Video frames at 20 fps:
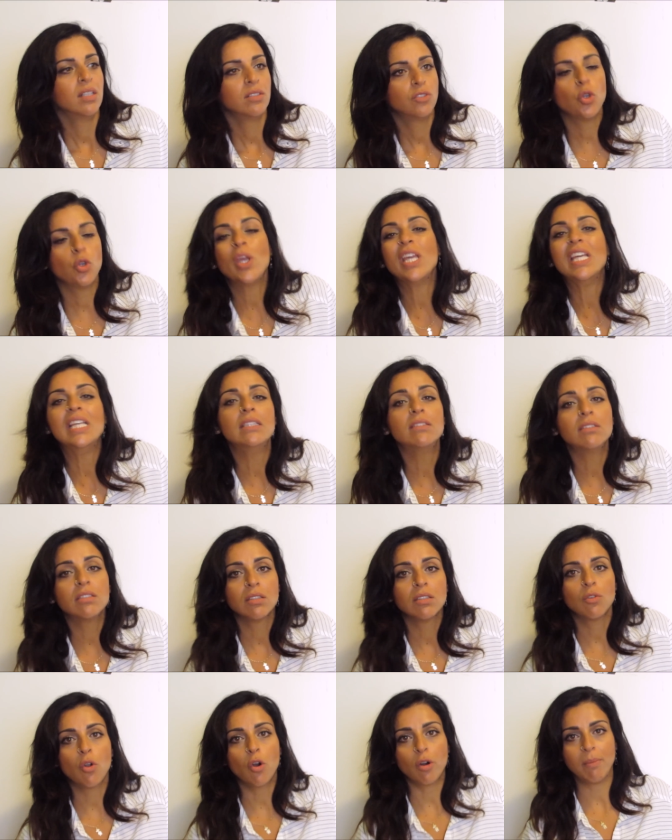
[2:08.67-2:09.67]
to eat
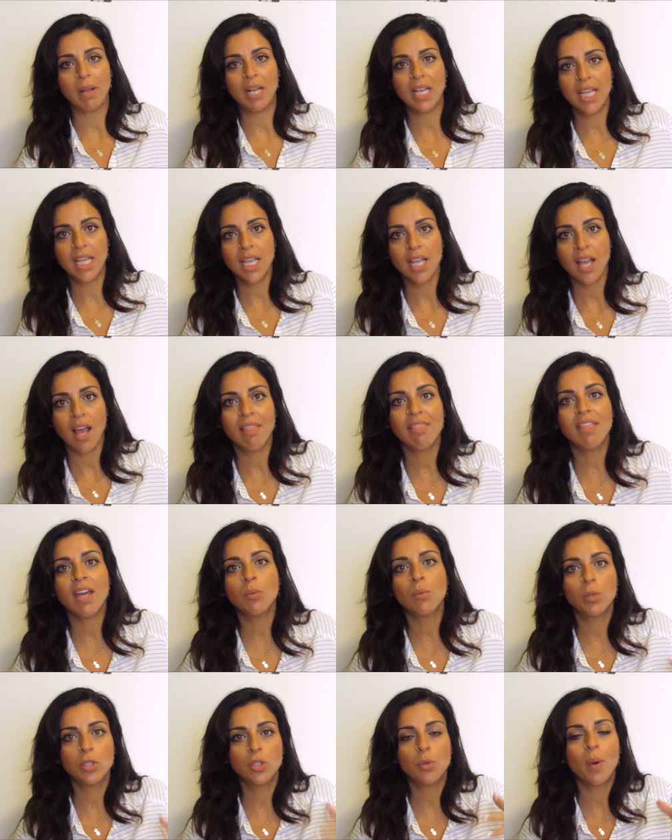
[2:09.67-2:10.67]
normally, and
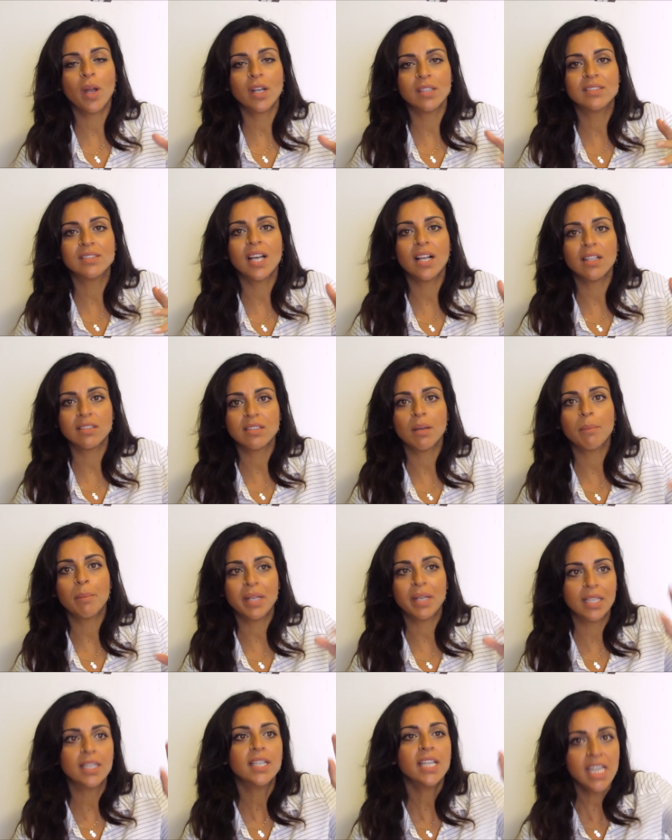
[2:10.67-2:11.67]
then when you want to tell
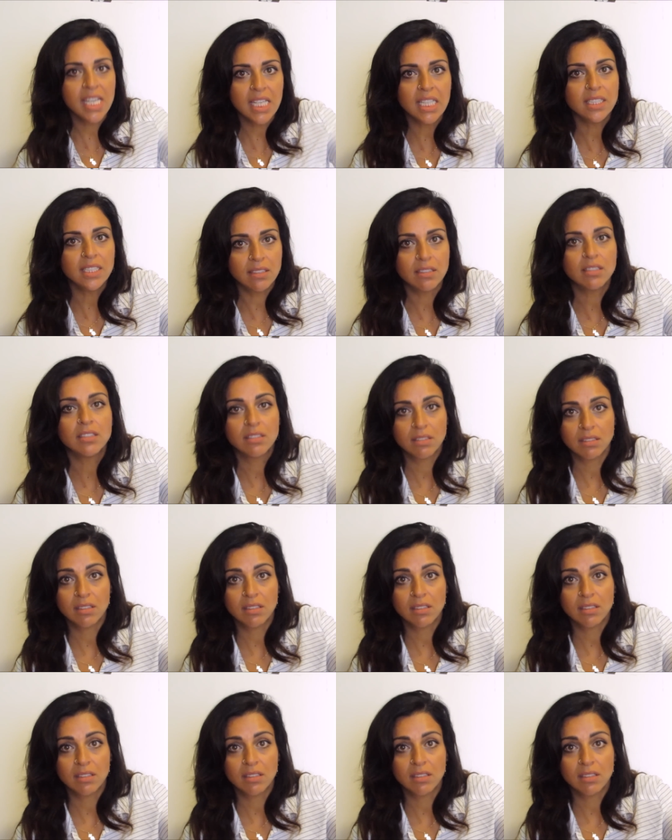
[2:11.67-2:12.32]
somebody eat,